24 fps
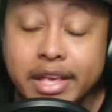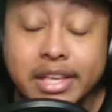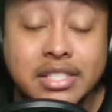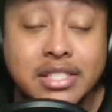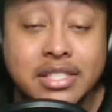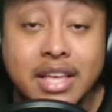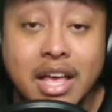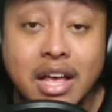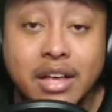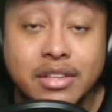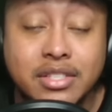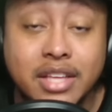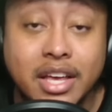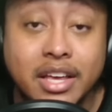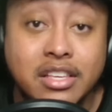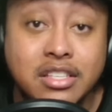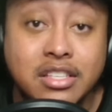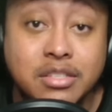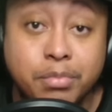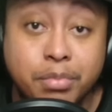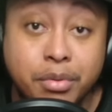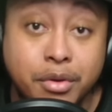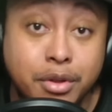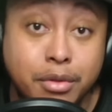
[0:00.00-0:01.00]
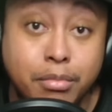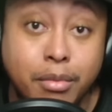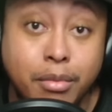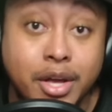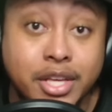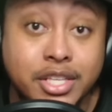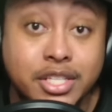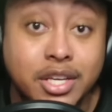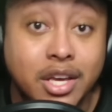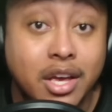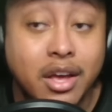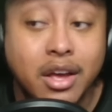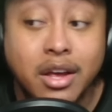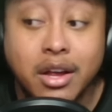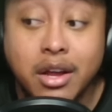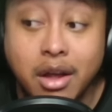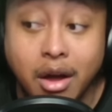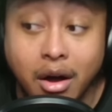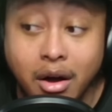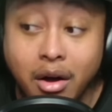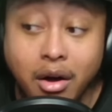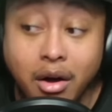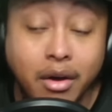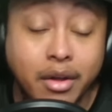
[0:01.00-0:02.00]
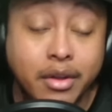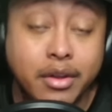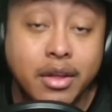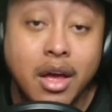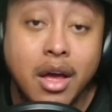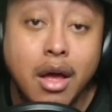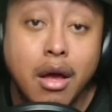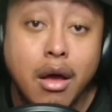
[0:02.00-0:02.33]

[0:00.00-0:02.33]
It sounds like he's pretty much gone.